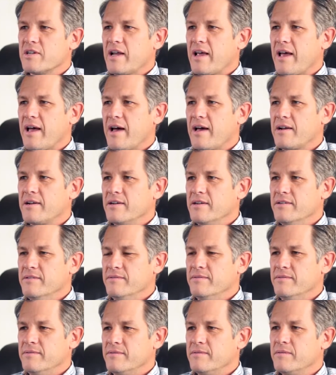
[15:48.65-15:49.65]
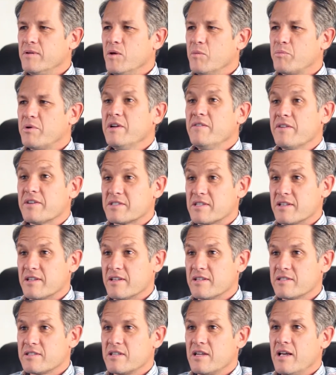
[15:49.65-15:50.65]
had, previous to
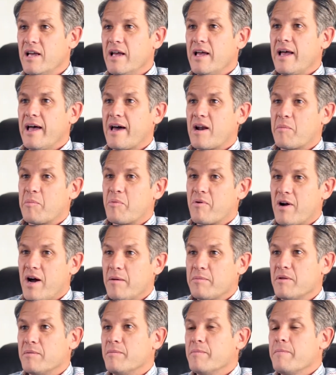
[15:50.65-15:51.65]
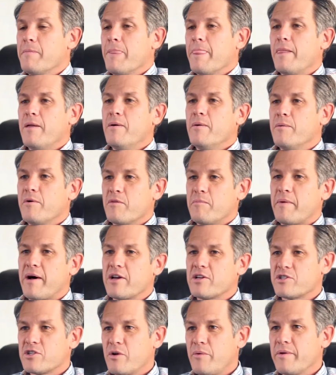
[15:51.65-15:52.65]
this, had a problem with my
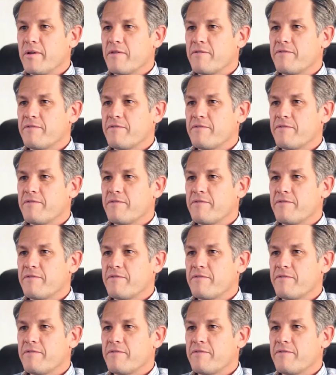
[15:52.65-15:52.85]
showing a